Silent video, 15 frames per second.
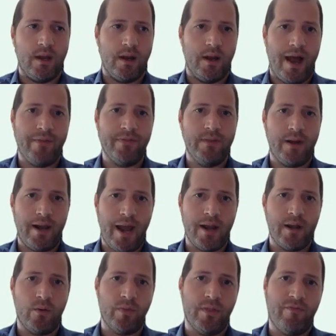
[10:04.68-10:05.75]

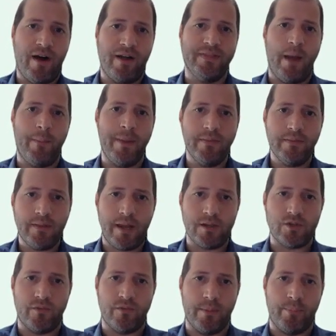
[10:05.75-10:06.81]
underlying on the
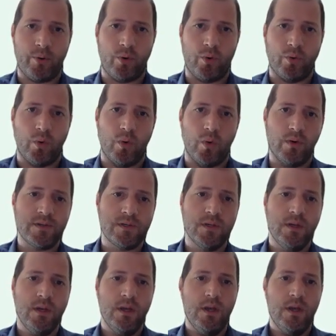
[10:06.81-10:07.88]
fundamentals of the protocols
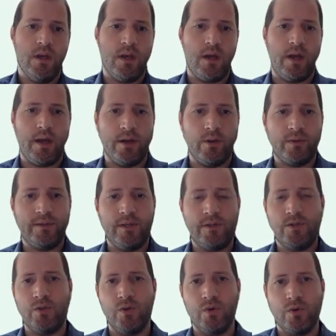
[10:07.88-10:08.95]
in order
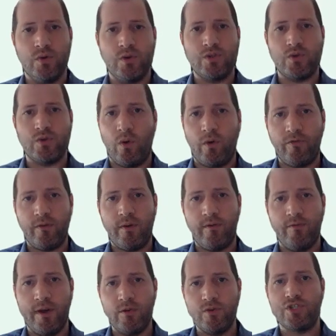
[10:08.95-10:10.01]
to solve
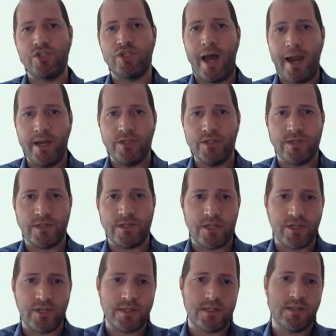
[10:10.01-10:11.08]
various challenges such
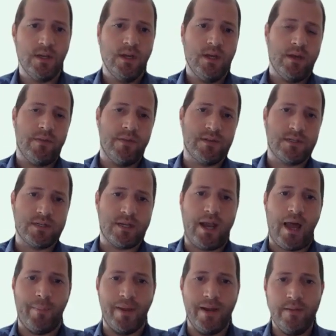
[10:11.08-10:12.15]
as the
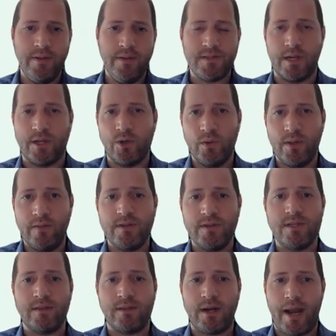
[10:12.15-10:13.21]
scalability, security, and
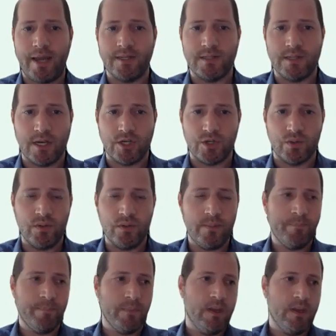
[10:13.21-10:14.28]
decentralization.
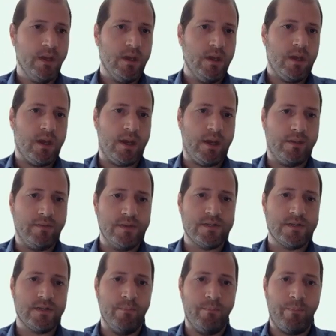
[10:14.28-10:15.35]
And
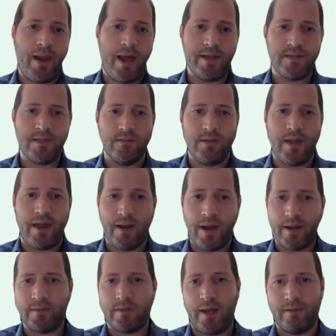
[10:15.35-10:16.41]
this implies
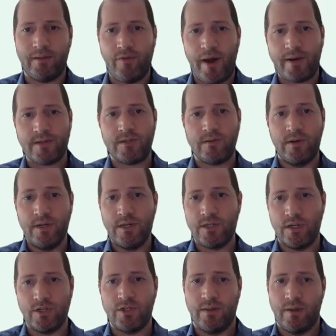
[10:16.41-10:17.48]
indirect advanced
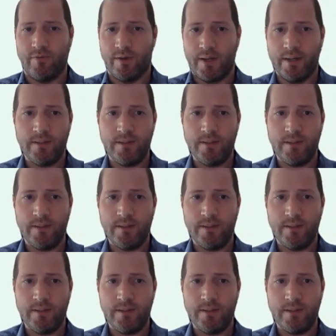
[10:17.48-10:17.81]
research in the field.